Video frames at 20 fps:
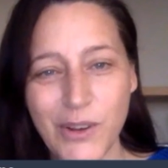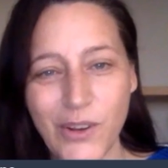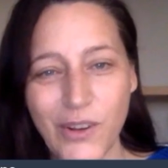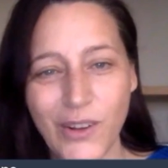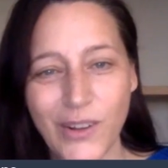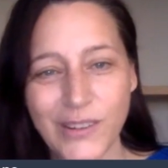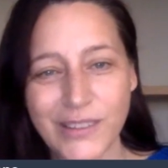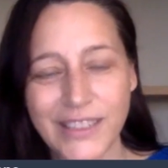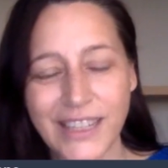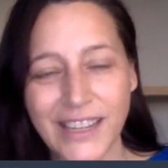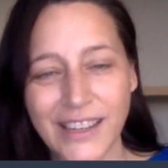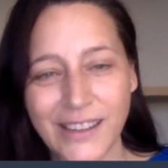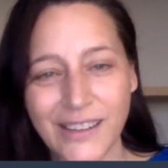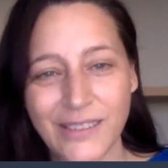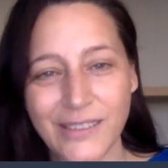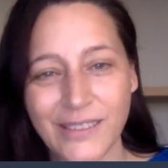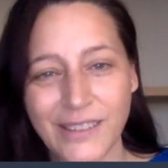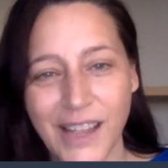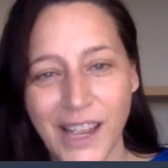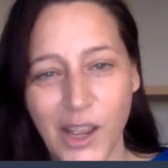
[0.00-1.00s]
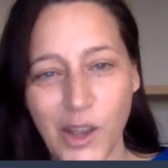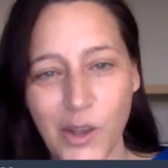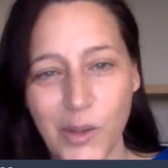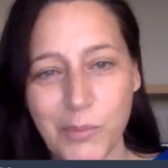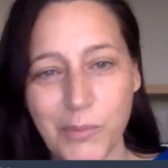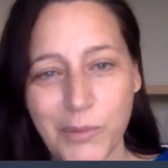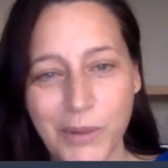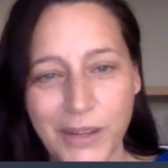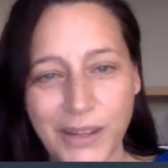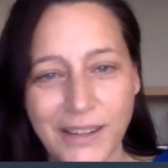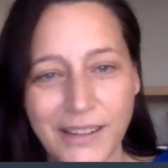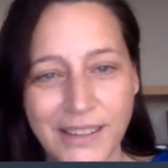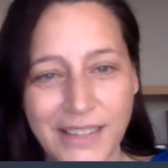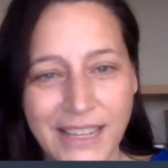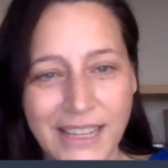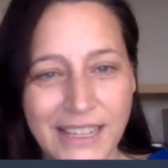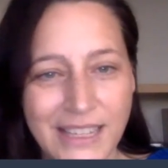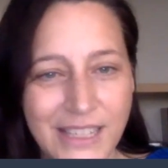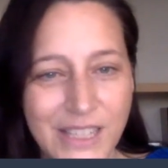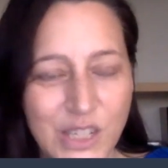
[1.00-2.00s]
call now. I'll put
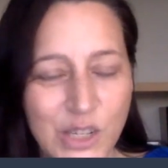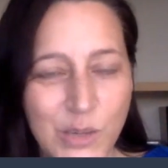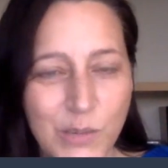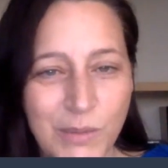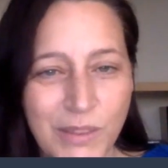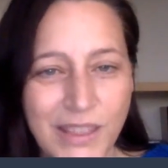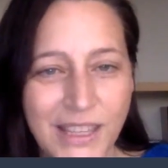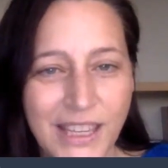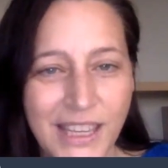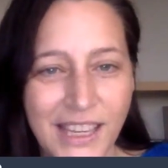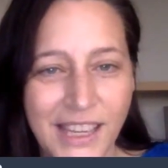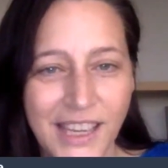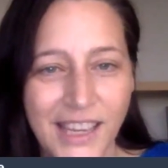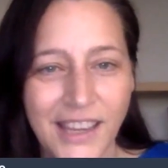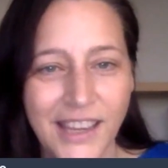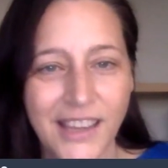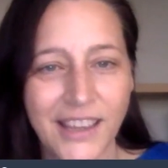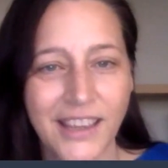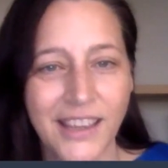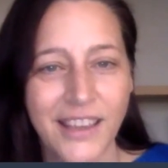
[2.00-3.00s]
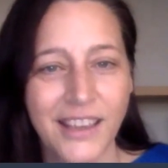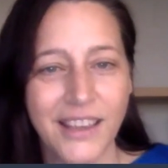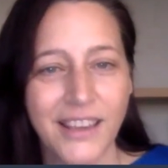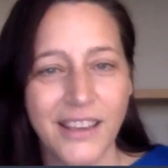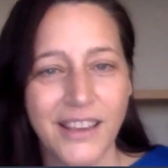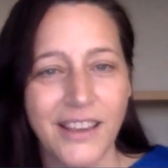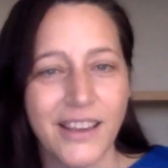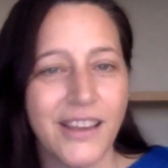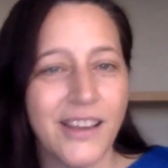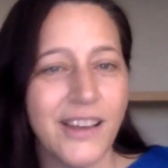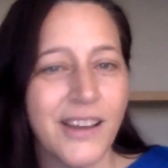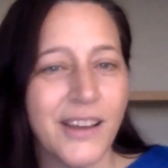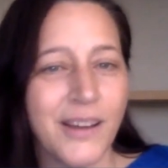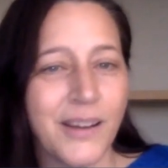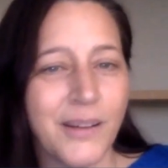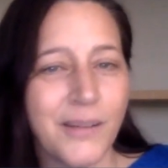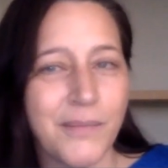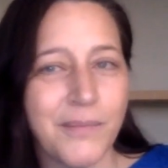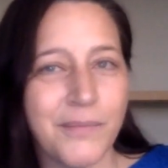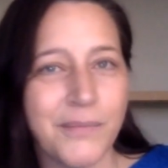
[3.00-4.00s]
the Zoom thing,
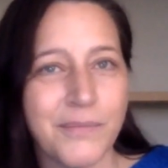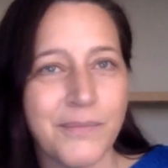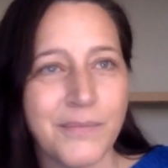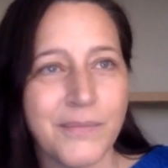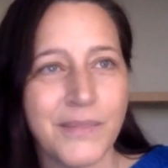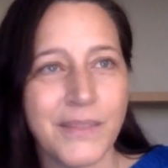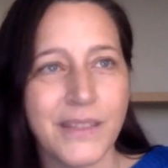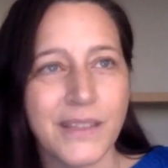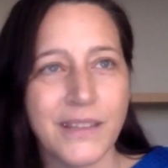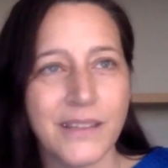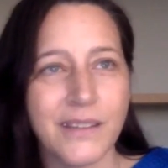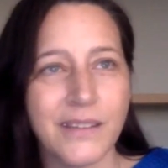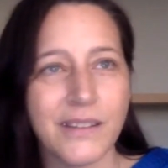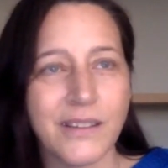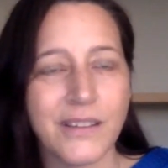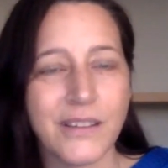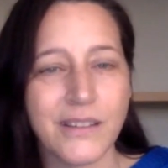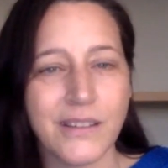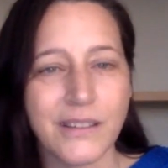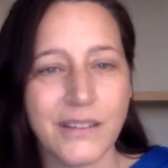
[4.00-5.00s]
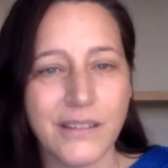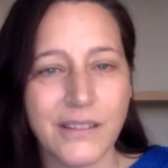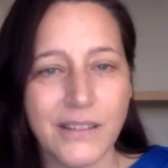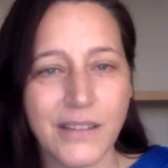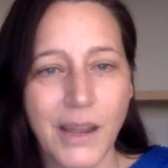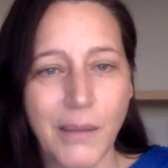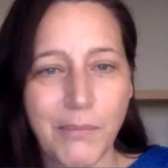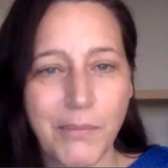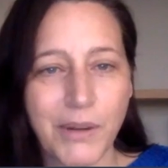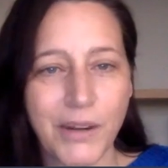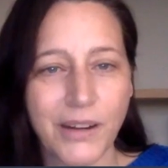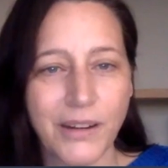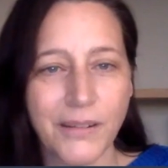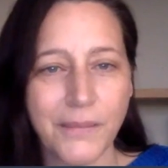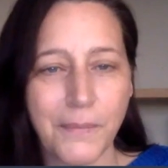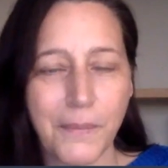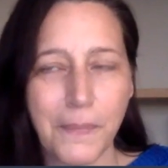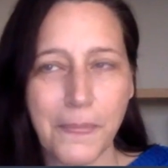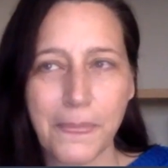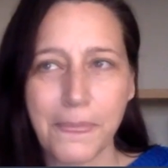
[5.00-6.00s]
um, the
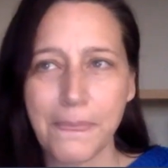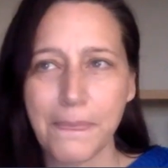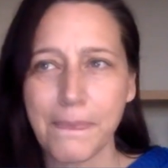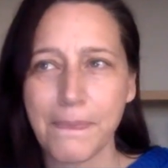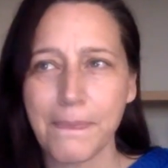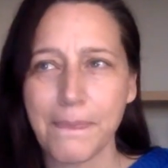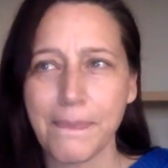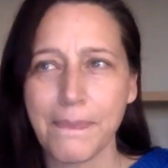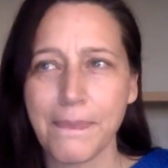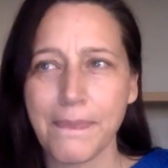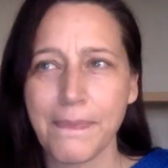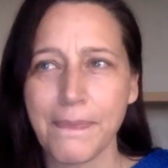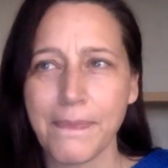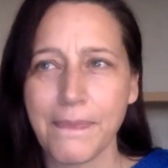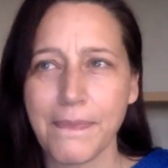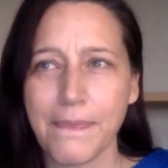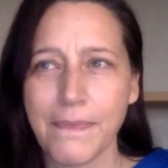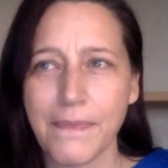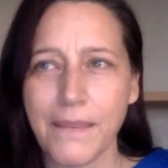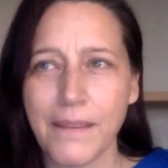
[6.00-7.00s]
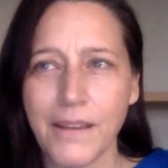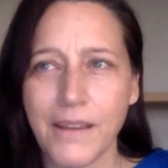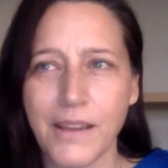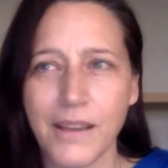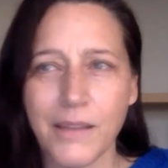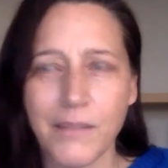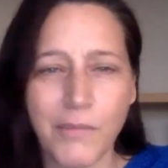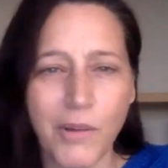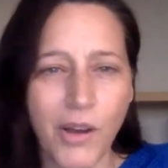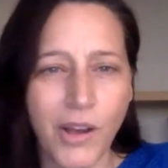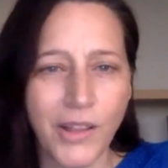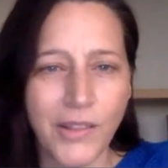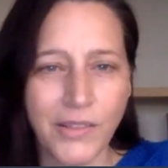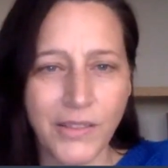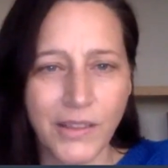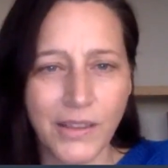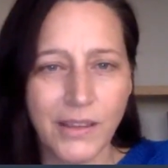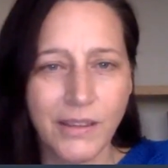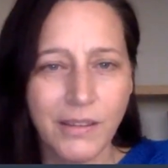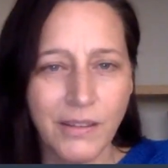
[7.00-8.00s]
number um,
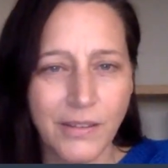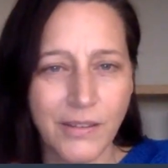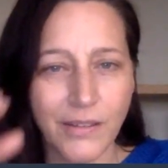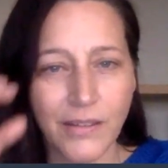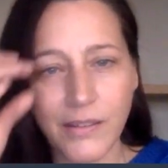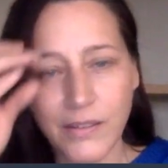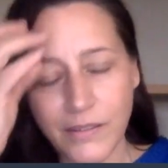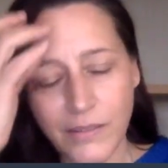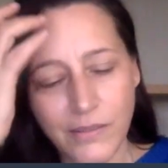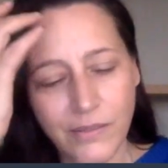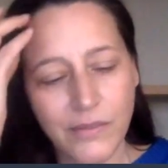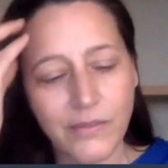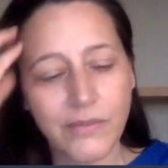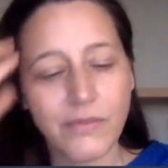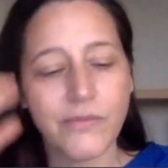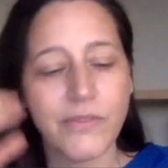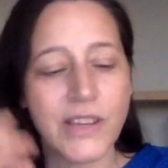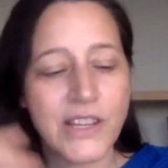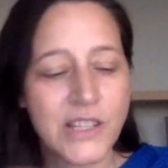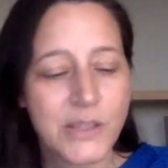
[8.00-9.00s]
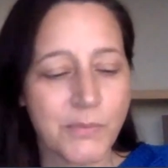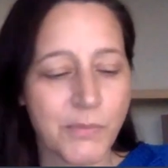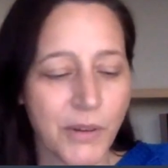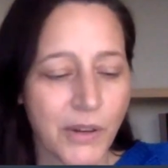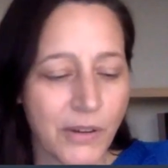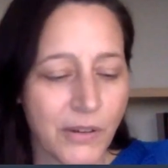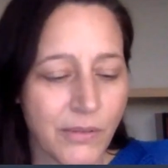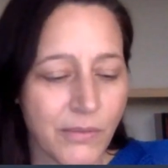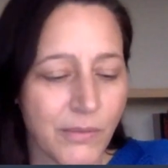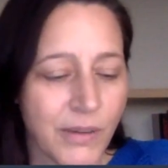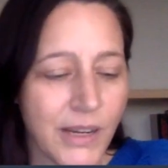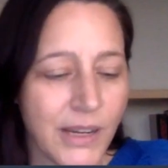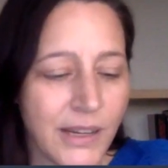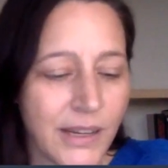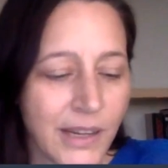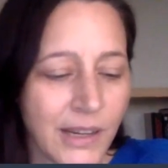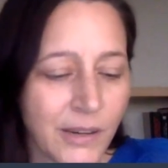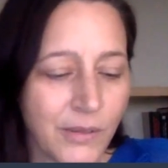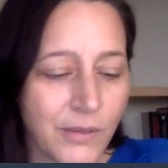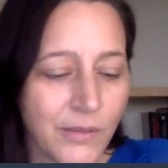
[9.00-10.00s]
on the Facebook right
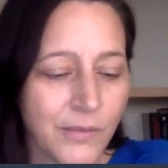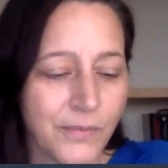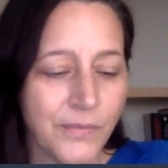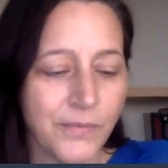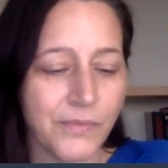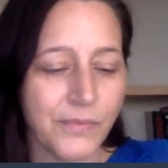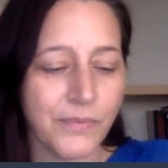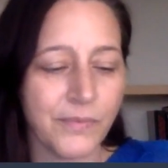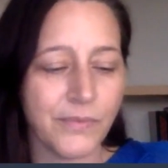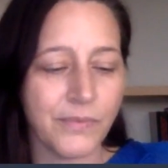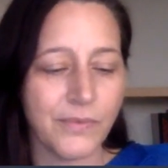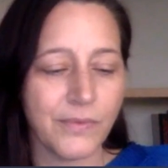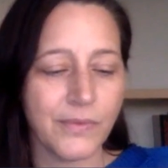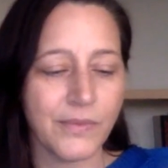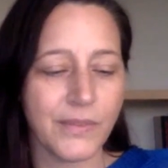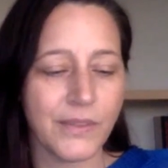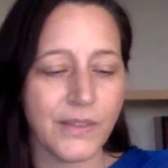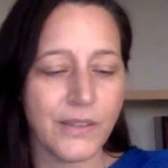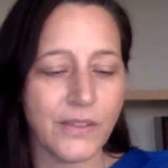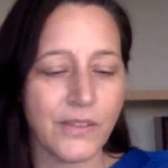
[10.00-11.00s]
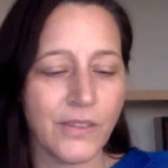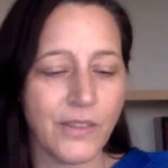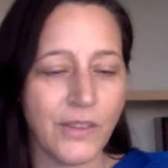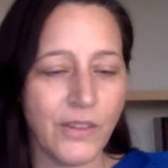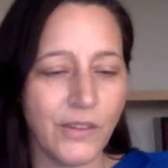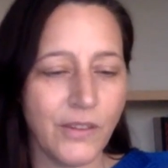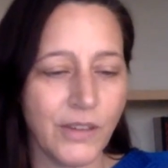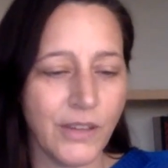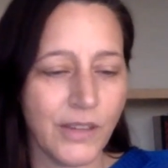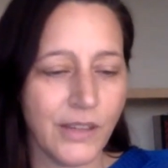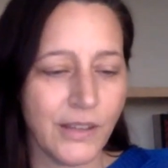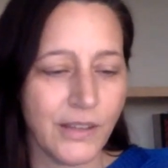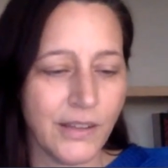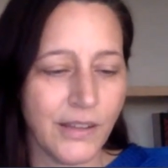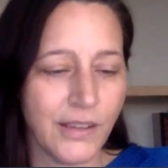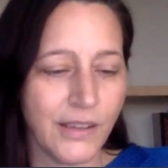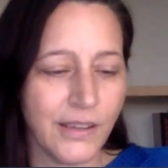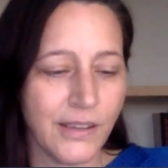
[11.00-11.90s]
now so you can